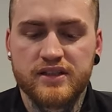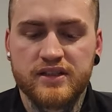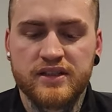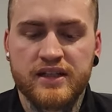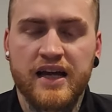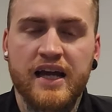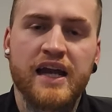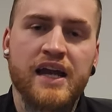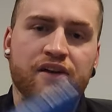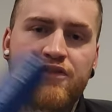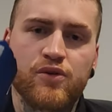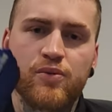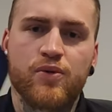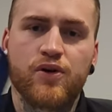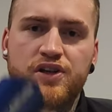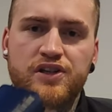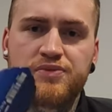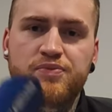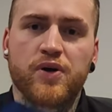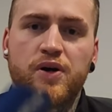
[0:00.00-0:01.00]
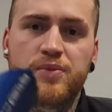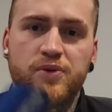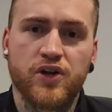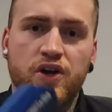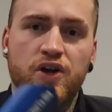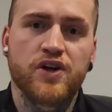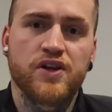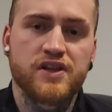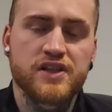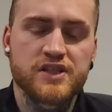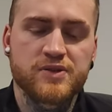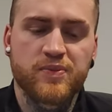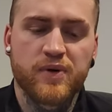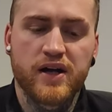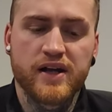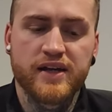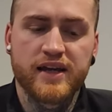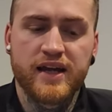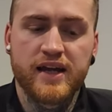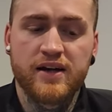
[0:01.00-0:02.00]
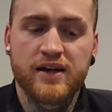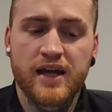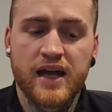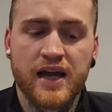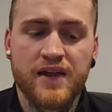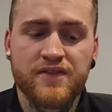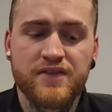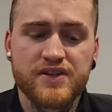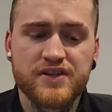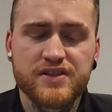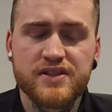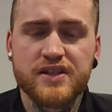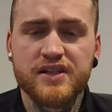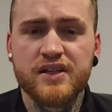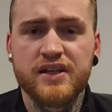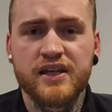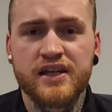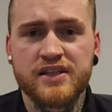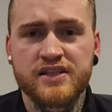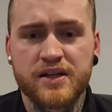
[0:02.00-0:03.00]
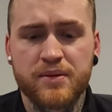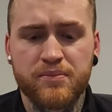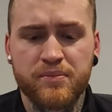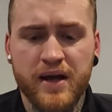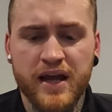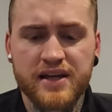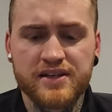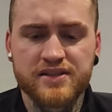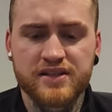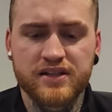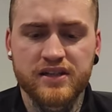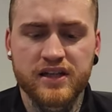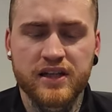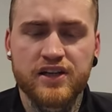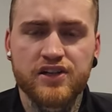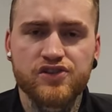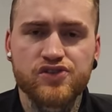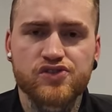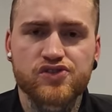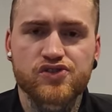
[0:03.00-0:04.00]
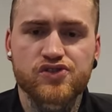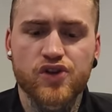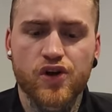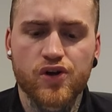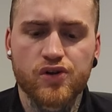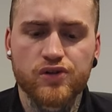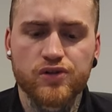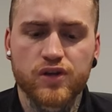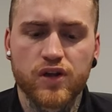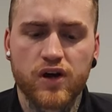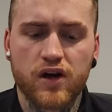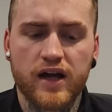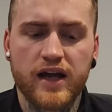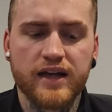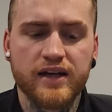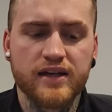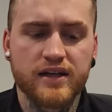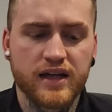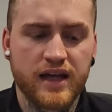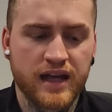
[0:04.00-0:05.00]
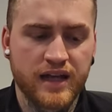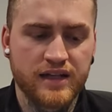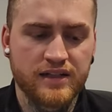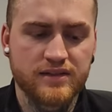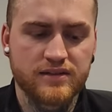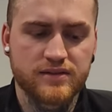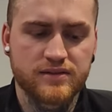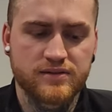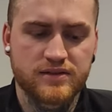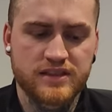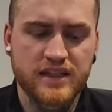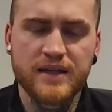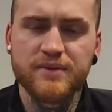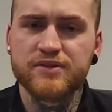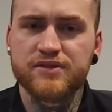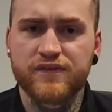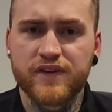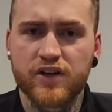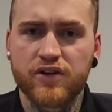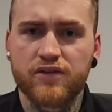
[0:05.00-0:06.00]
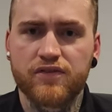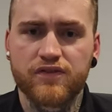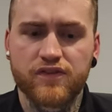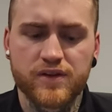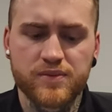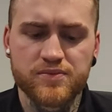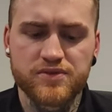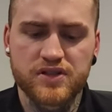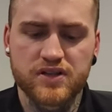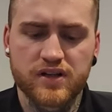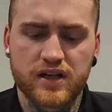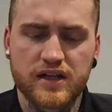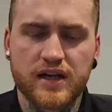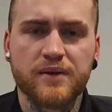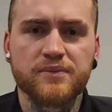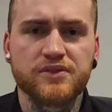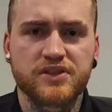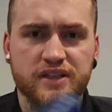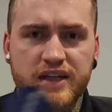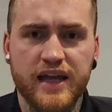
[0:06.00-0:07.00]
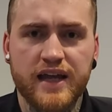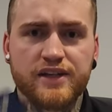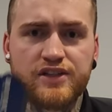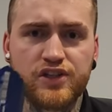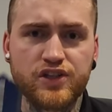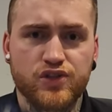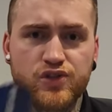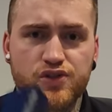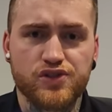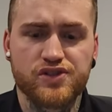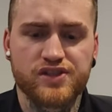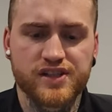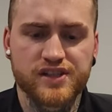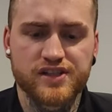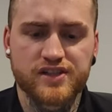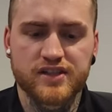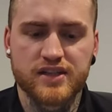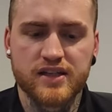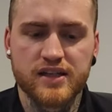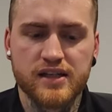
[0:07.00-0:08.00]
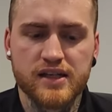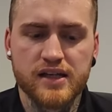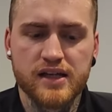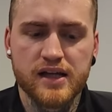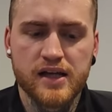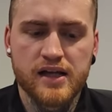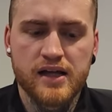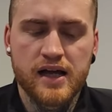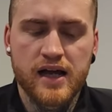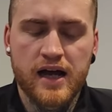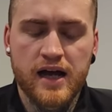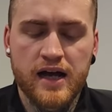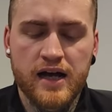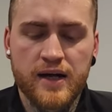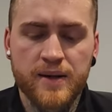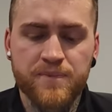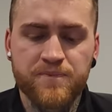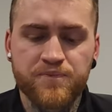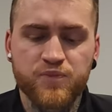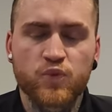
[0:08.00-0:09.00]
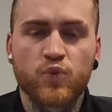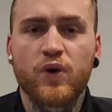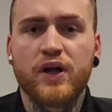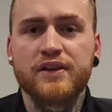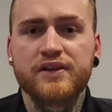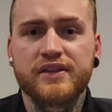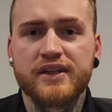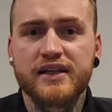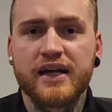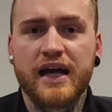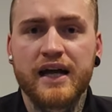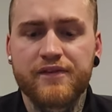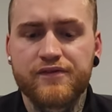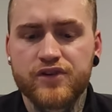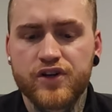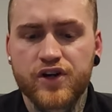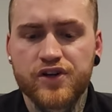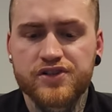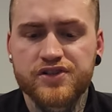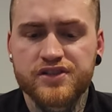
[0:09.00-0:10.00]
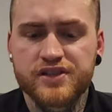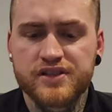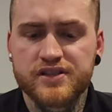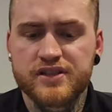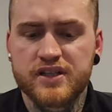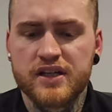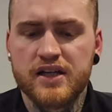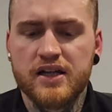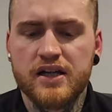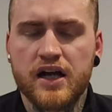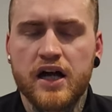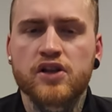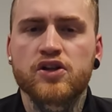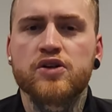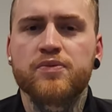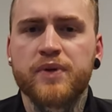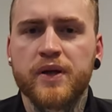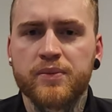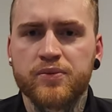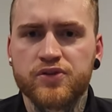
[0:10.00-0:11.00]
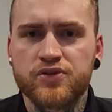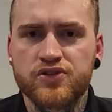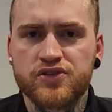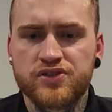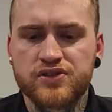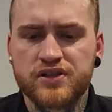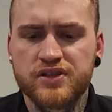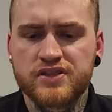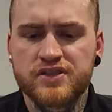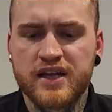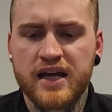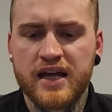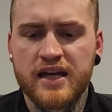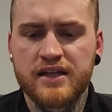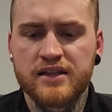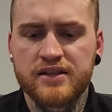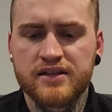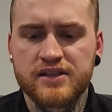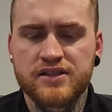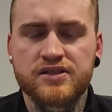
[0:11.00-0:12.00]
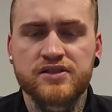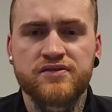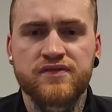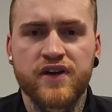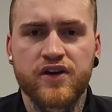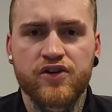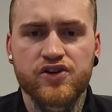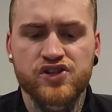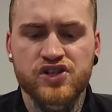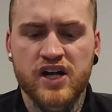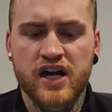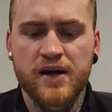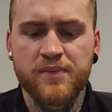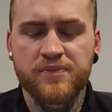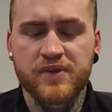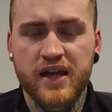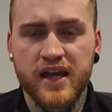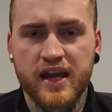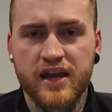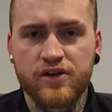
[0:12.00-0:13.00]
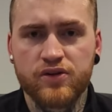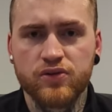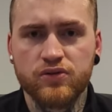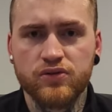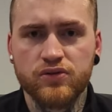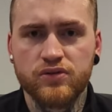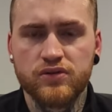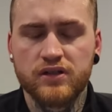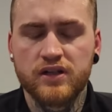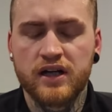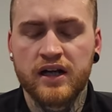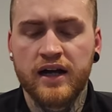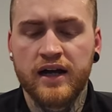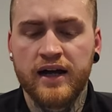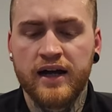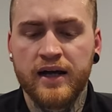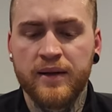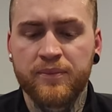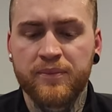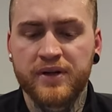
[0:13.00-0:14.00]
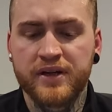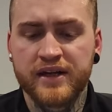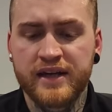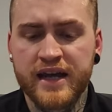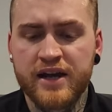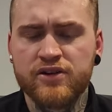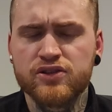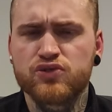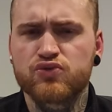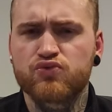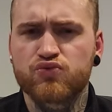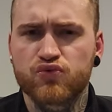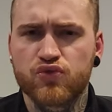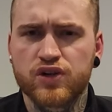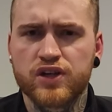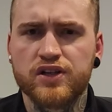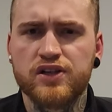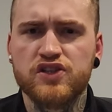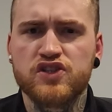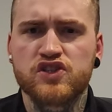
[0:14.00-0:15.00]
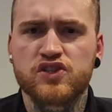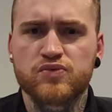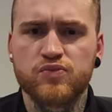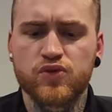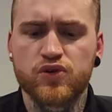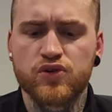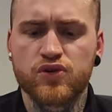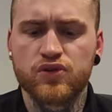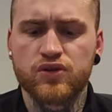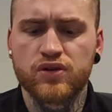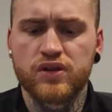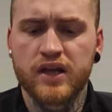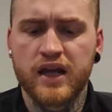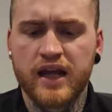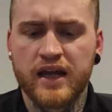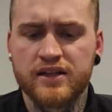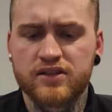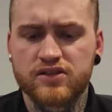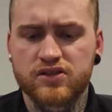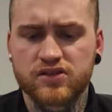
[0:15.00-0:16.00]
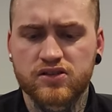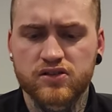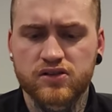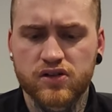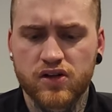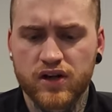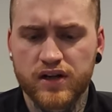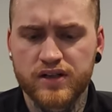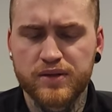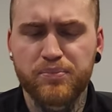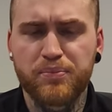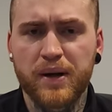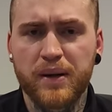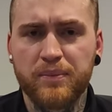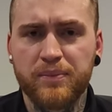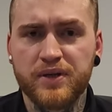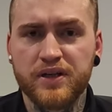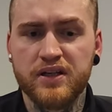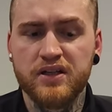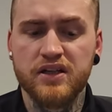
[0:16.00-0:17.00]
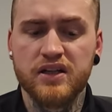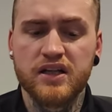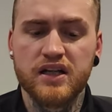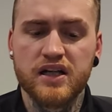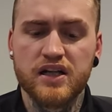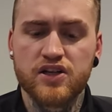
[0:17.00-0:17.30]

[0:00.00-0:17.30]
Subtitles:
Now everybody's probably heard of this by now, and this thing is amazing. It is so light and it seems very flimsy, like I'm scared to use this. One thing I have noticed is a lot of people used to say this is very sharp, the handle, but now it's really smooth and it's kind of bumpy.